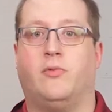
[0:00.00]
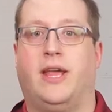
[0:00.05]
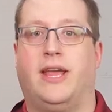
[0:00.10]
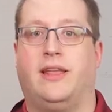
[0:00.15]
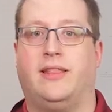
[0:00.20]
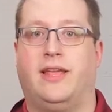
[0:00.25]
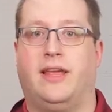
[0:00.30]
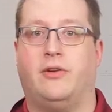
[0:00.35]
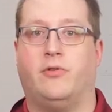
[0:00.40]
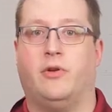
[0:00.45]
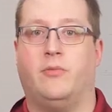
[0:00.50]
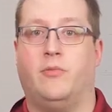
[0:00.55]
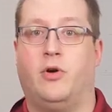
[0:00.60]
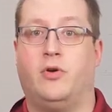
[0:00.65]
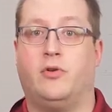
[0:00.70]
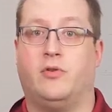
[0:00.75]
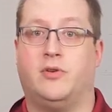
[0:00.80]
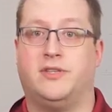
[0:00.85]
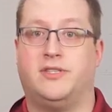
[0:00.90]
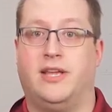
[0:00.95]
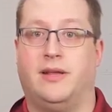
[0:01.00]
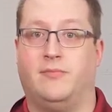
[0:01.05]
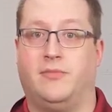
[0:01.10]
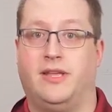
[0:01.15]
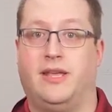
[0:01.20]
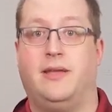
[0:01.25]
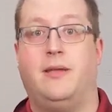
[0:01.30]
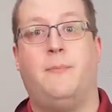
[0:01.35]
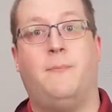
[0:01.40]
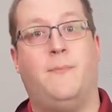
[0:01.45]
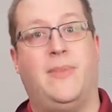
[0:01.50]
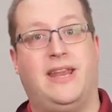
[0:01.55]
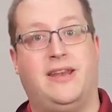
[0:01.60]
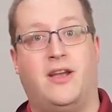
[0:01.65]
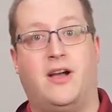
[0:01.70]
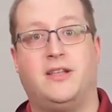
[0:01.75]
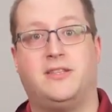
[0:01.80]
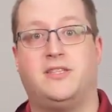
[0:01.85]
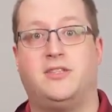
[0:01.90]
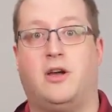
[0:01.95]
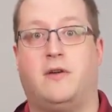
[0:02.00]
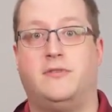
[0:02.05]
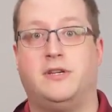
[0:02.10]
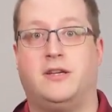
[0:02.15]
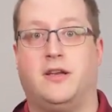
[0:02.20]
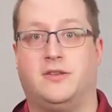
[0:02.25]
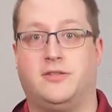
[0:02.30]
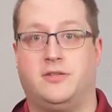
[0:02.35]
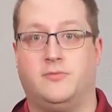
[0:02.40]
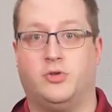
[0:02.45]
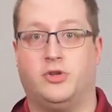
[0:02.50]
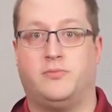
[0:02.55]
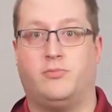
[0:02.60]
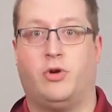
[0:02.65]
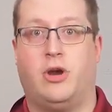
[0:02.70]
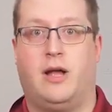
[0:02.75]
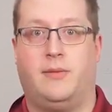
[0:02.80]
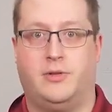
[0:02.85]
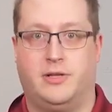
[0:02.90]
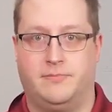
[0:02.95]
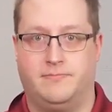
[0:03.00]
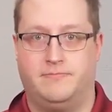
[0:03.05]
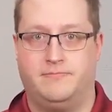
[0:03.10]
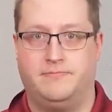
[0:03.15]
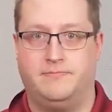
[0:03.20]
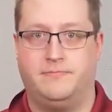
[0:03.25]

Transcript: regulator and motor assembly may not solve a customer's problem.